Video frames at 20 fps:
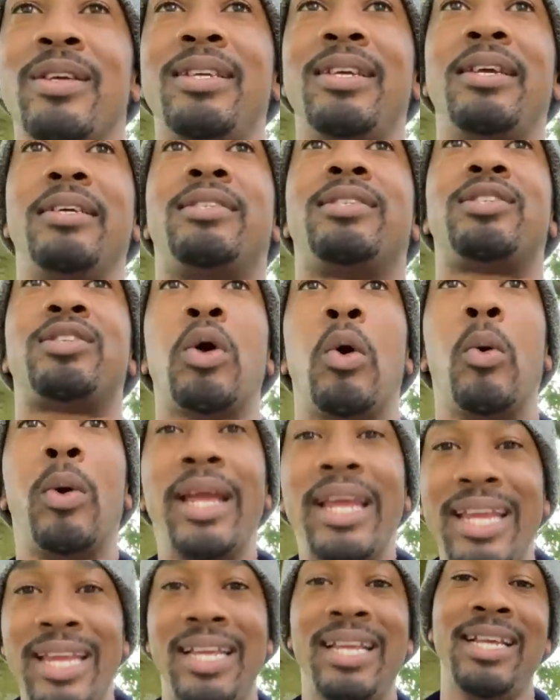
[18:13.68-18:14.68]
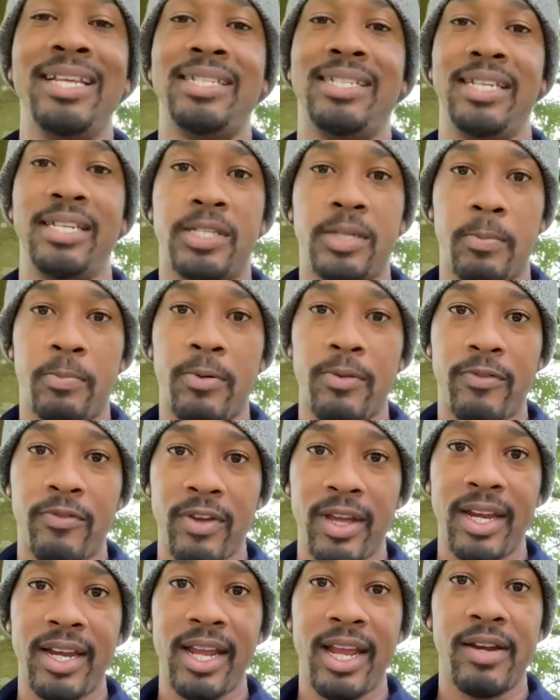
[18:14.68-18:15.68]
is so easy to
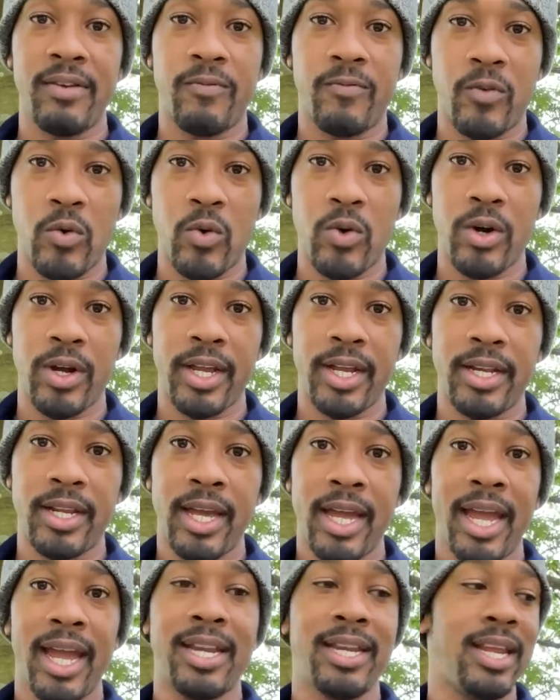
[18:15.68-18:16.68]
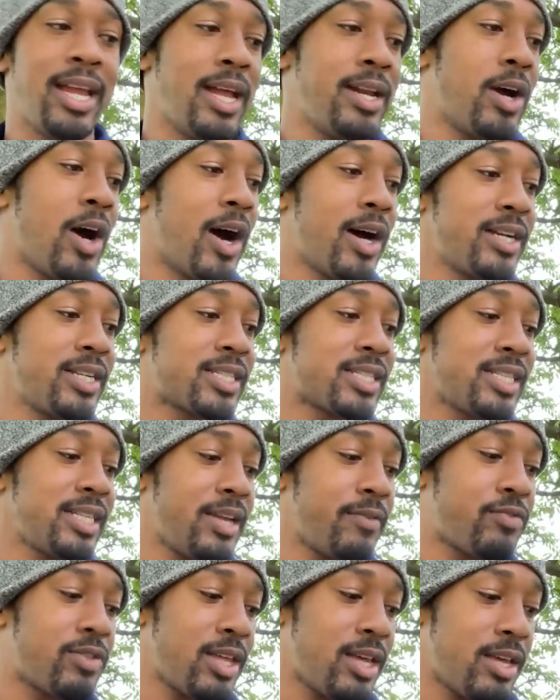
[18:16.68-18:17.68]
prevent and avoid and and honestly
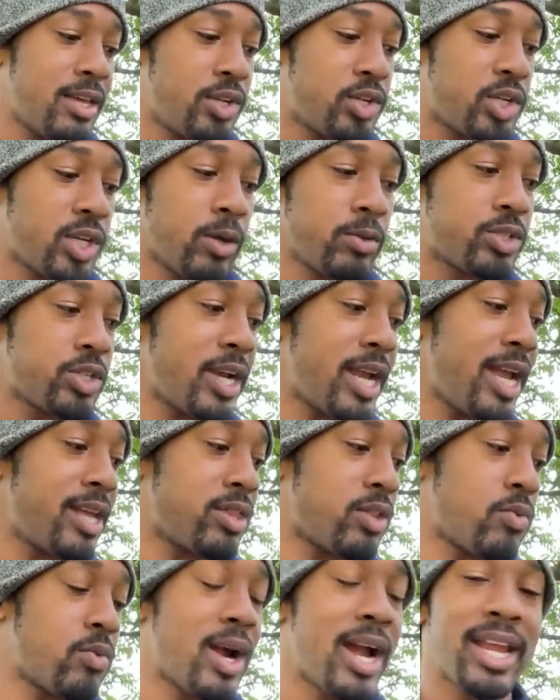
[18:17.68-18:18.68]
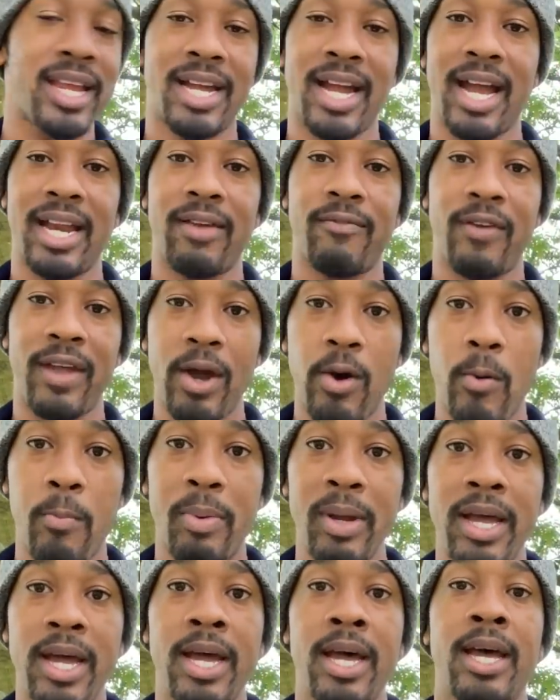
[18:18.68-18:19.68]
if the shelter had the right kind of
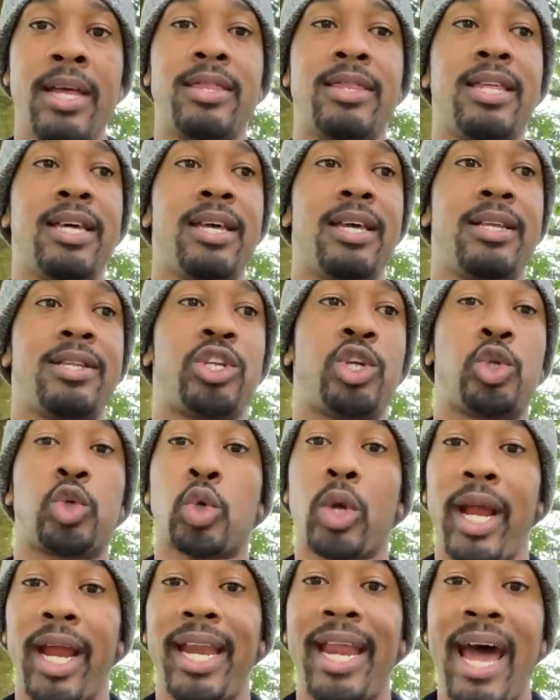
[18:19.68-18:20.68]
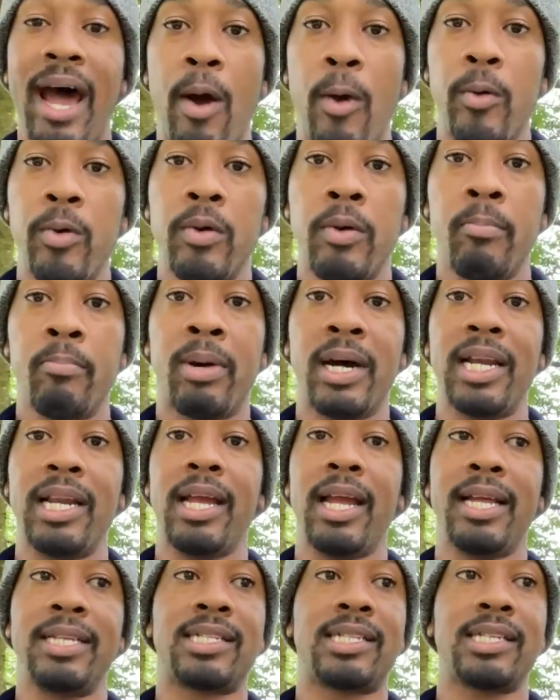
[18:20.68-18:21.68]
help the to train out but
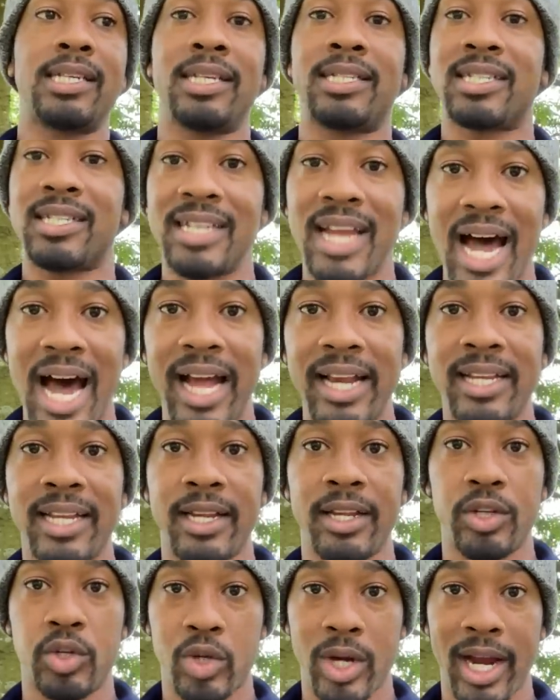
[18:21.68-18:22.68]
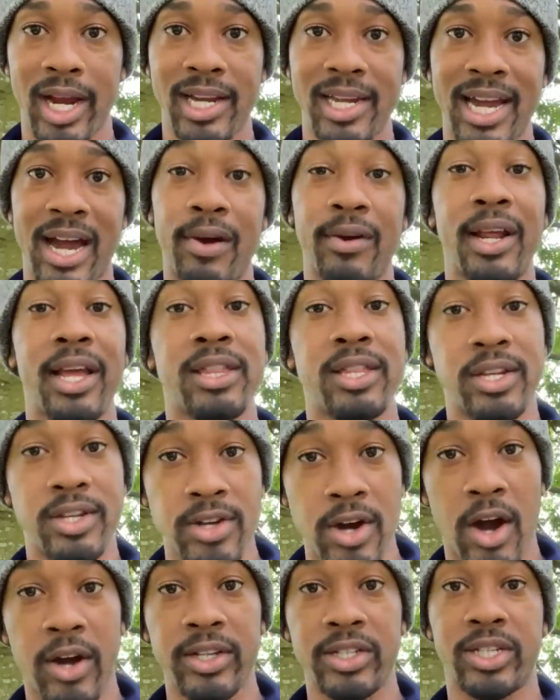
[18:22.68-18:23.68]
it's it's not getting trained out and the
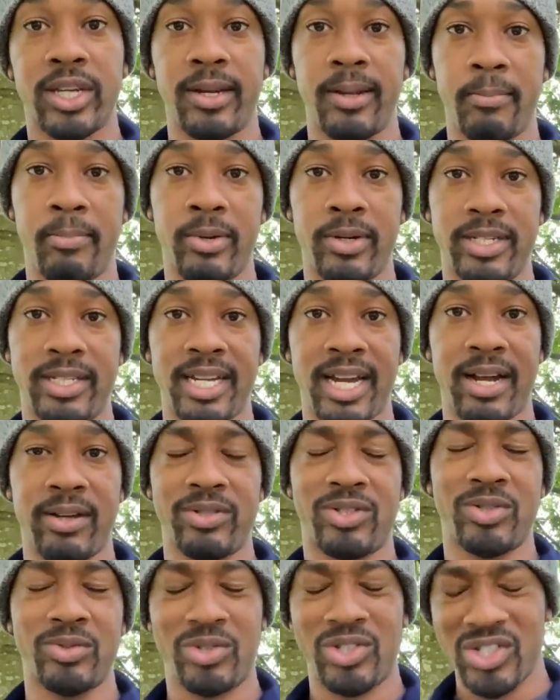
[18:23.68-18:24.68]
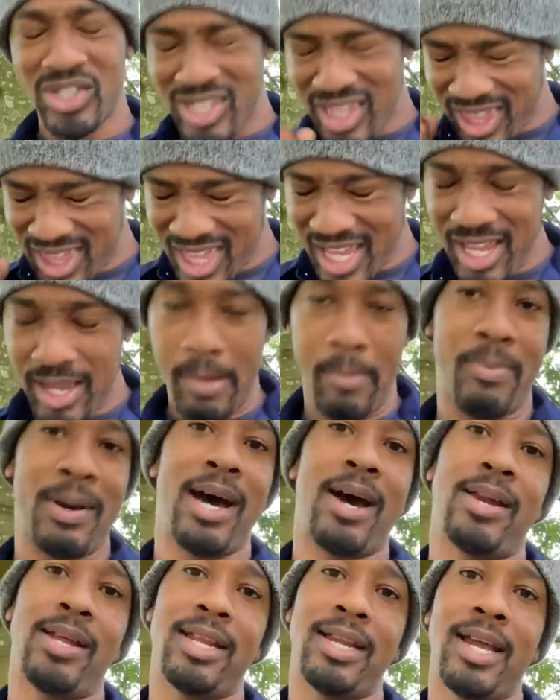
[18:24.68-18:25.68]
dog is getting put down. So just think
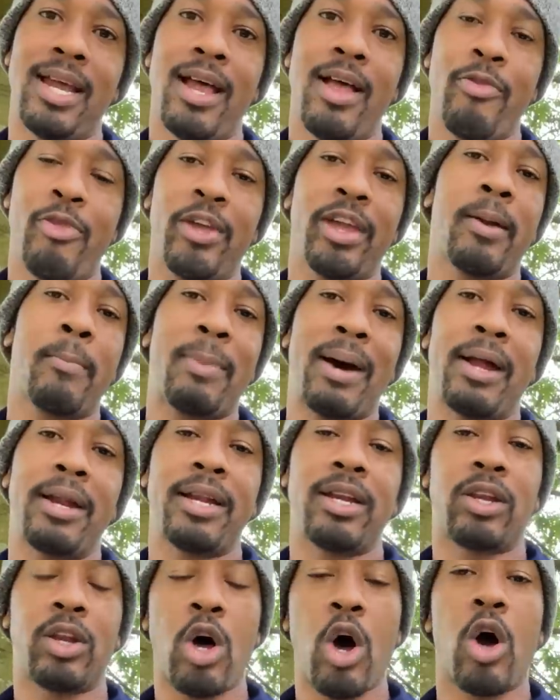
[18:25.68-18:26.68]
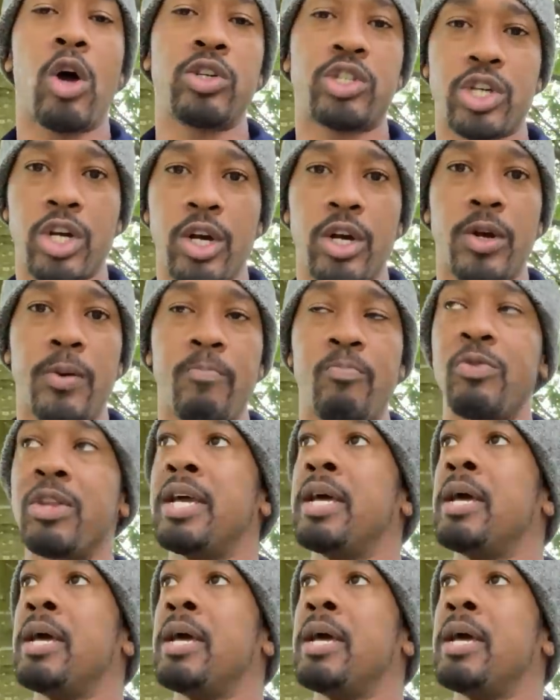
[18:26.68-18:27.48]
about it. Think about it long term.